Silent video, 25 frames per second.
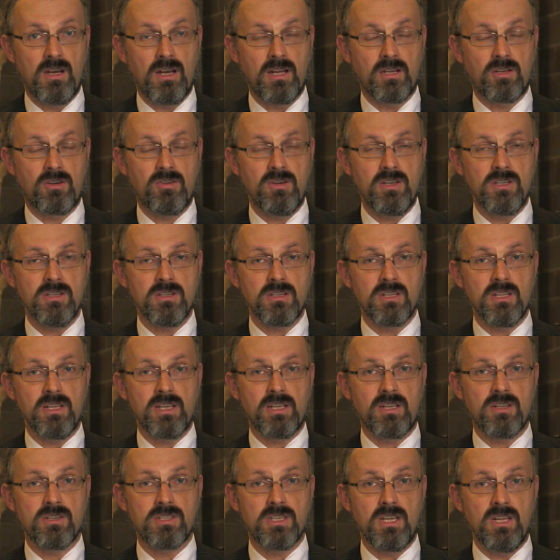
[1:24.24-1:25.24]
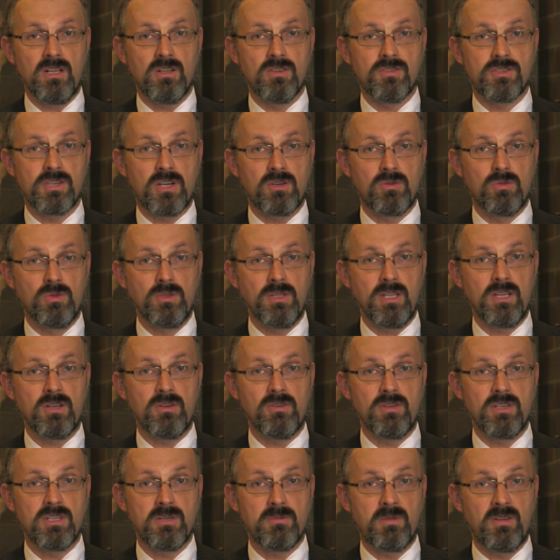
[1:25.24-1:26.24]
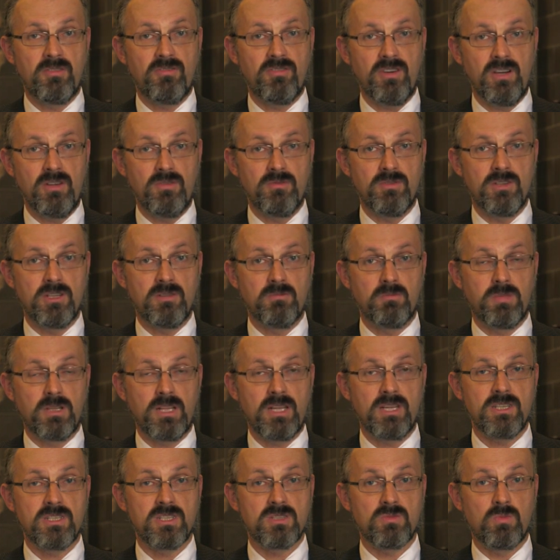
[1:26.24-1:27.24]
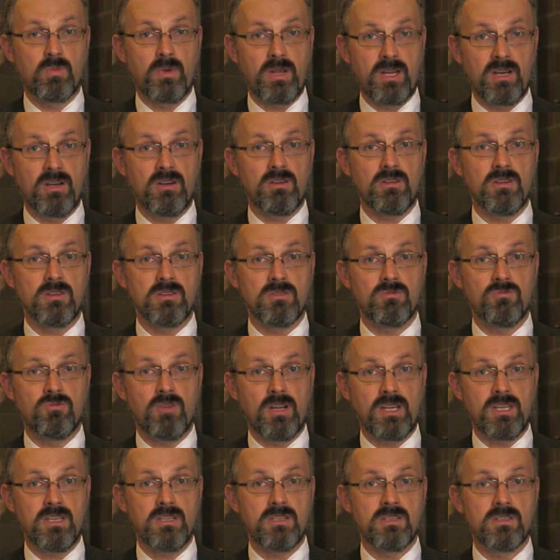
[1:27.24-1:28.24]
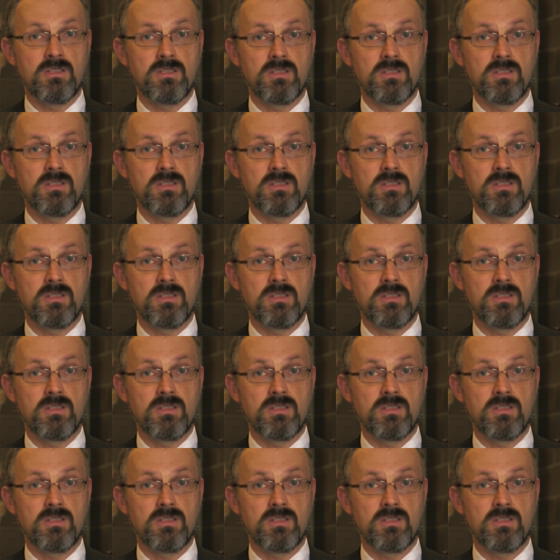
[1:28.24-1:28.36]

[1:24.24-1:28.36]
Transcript: And creatures like ourselves are only going to be found in places where right